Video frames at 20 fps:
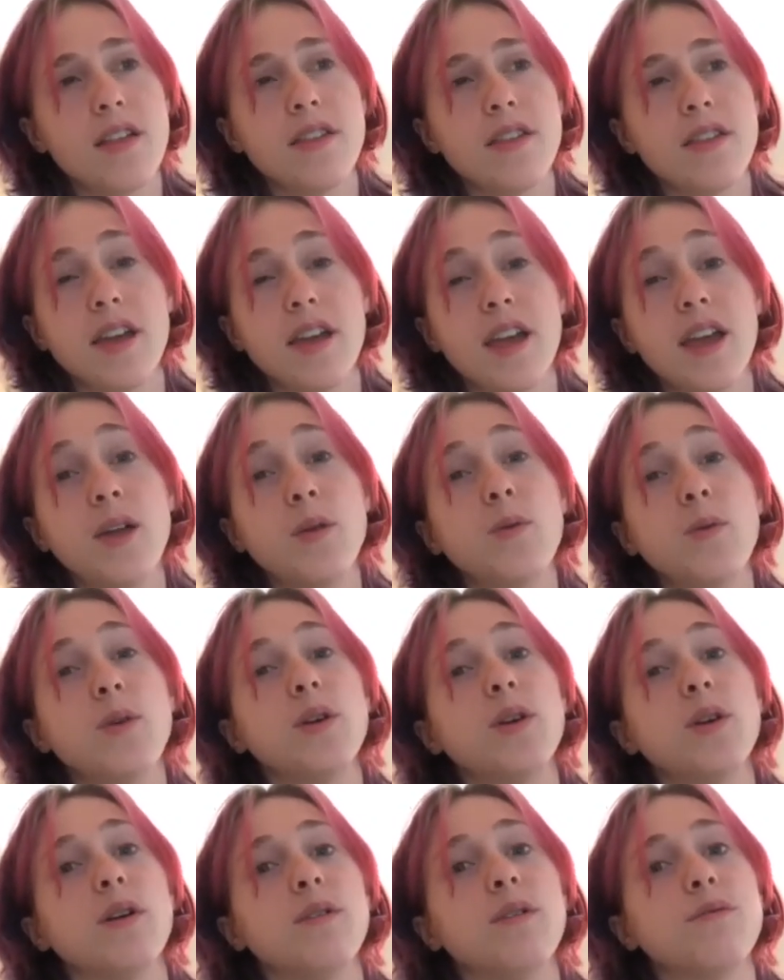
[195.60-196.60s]
they were
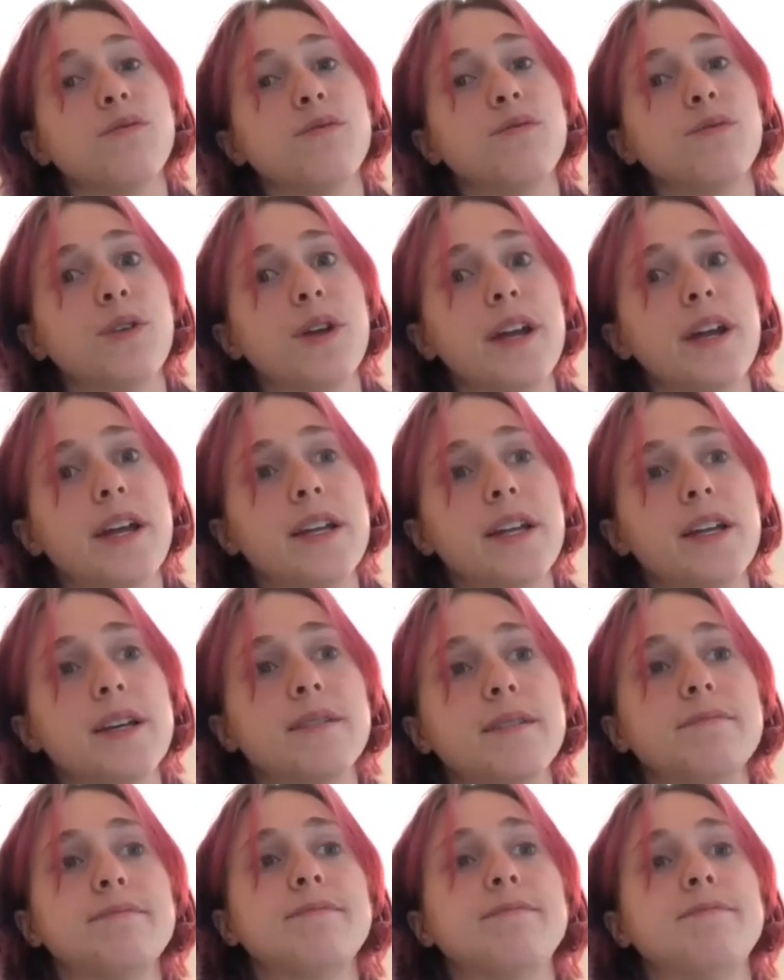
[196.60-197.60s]
afraid.
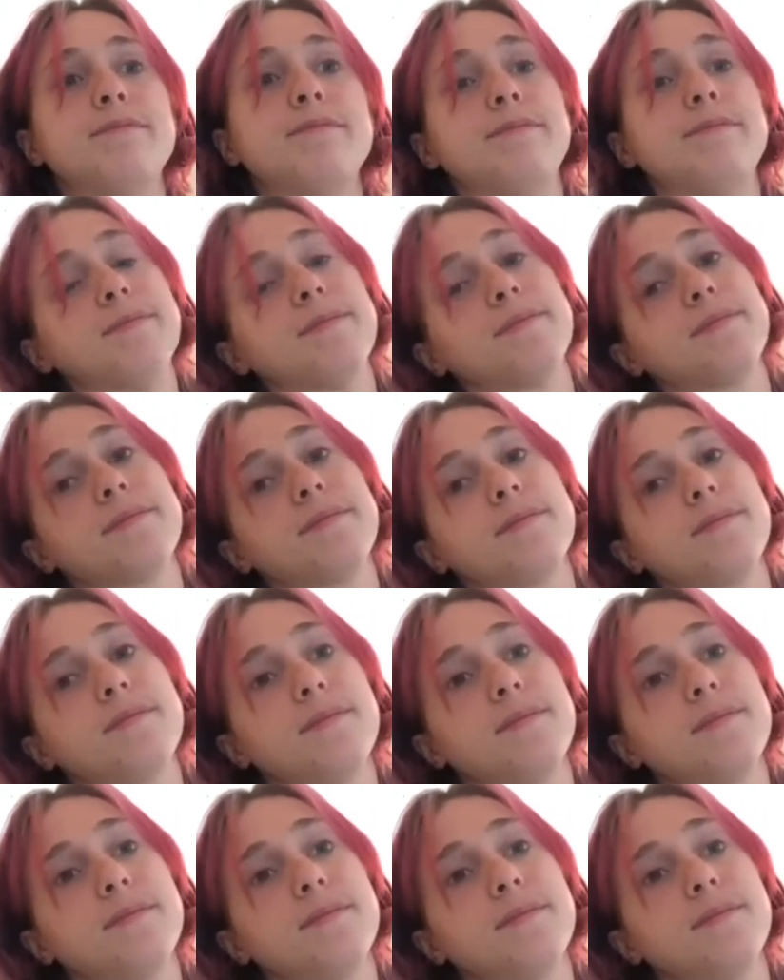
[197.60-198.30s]
I